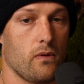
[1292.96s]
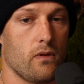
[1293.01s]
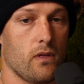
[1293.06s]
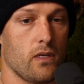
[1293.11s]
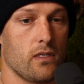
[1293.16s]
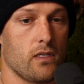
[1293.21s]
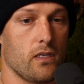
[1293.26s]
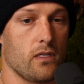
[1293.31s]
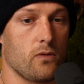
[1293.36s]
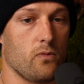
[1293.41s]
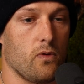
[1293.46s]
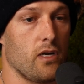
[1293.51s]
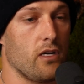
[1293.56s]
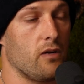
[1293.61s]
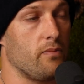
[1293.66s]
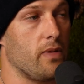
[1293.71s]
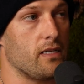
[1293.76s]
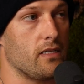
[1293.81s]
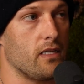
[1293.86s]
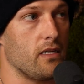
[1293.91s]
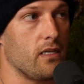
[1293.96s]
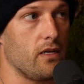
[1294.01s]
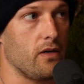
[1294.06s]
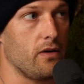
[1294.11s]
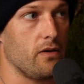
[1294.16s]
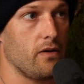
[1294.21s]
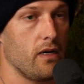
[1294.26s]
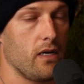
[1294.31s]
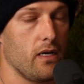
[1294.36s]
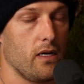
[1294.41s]
this is what you're meant to
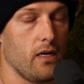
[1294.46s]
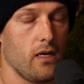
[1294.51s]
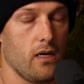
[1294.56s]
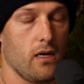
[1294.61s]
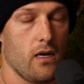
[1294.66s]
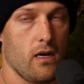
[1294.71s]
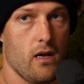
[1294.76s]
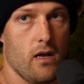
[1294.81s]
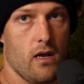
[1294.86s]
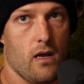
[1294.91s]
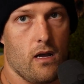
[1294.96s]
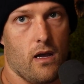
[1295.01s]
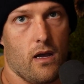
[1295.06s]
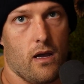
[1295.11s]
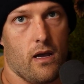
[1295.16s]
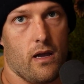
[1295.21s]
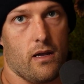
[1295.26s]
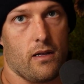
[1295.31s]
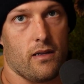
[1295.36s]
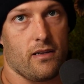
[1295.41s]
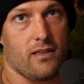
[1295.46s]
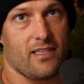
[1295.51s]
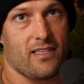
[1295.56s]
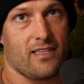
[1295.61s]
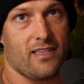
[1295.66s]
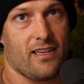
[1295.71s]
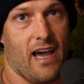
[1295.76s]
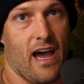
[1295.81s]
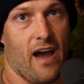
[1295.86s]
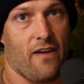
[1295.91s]
do. And
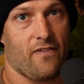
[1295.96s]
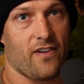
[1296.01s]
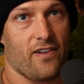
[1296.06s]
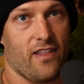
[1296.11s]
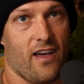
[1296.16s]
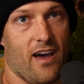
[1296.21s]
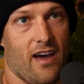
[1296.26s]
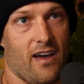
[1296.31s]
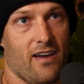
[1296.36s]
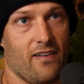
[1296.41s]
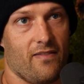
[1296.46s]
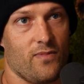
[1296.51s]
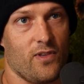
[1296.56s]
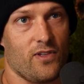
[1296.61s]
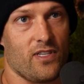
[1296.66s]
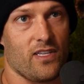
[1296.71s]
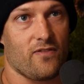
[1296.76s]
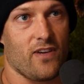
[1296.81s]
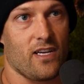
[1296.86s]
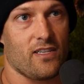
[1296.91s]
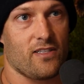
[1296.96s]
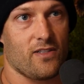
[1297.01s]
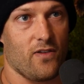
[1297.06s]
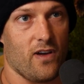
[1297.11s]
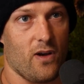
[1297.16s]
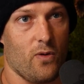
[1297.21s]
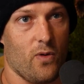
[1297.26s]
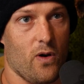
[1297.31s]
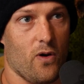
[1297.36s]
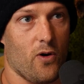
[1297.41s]
after that music
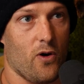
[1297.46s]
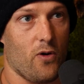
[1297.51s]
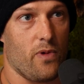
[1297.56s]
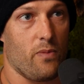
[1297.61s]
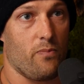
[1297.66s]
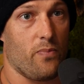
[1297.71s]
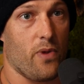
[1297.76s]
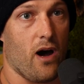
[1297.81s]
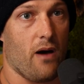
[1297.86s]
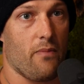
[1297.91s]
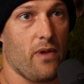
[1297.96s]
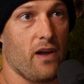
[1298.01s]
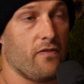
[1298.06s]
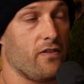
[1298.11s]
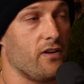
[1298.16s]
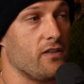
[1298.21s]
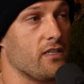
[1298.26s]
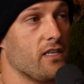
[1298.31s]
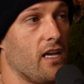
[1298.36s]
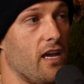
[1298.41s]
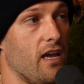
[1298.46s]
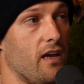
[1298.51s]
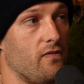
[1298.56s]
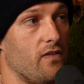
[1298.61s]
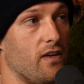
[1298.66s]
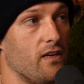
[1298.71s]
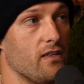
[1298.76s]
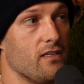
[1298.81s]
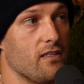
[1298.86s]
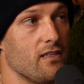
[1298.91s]
festival, I went home and bought my first
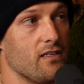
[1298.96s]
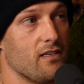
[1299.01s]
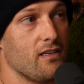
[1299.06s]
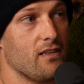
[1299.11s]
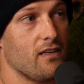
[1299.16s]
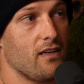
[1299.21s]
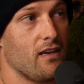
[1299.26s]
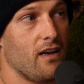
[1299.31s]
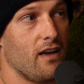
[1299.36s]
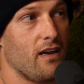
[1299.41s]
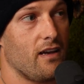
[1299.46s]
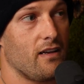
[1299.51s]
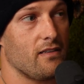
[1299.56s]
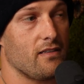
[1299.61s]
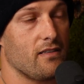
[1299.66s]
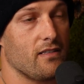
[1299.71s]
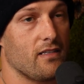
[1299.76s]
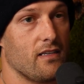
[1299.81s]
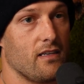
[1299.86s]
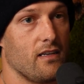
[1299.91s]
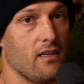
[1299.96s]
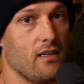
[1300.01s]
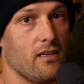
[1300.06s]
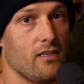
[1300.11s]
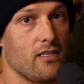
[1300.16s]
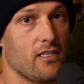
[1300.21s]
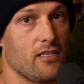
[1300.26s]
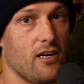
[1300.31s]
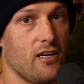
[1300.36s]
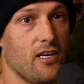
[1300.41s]
canvas and
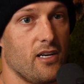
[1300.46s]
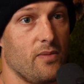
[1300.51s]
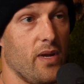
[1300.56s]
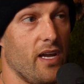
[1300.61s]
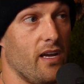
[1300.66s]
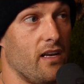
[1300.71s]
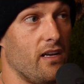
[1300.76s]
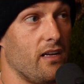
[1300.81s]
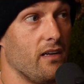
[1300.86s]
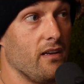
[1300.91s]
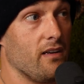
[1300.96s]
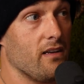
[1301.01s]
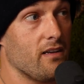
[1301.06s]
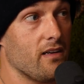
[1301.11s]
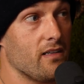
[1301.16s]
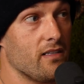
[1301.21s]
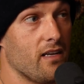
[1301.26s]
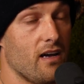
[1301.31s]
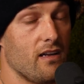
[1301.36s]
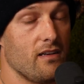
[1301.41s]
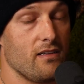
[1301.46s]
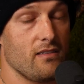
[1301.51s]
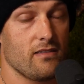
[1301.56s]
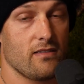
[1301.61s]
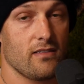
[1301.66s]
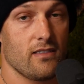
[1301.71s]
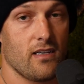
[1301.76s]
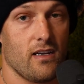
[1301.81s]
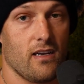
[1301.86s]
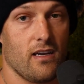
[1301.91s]
started painting a ton.
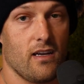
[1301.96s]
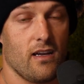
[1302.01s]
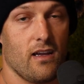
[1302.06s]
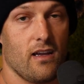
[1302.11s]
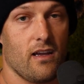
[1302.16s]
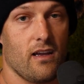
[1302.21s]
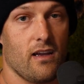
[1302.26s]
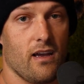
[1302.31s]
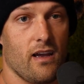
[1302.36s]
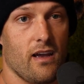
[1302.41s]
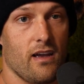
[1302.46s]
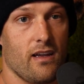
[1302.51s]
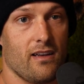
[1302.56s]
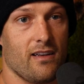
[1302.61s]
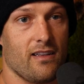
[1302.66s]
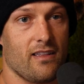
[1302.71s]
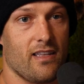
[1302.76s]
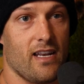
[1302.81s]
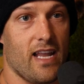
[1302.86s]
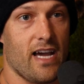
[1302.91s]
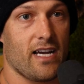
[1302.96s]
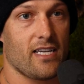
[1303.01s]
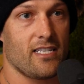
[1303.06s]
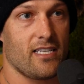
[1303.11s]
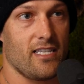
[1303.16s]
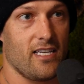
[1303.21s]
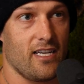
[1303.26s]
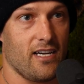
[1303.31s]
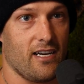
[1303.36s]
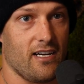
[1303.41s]
And the
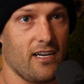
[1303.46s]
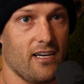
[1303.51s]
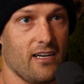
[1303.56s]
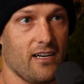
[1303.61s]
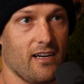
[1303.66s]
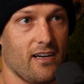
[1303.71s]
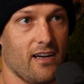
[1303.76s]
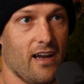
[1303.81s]
next year.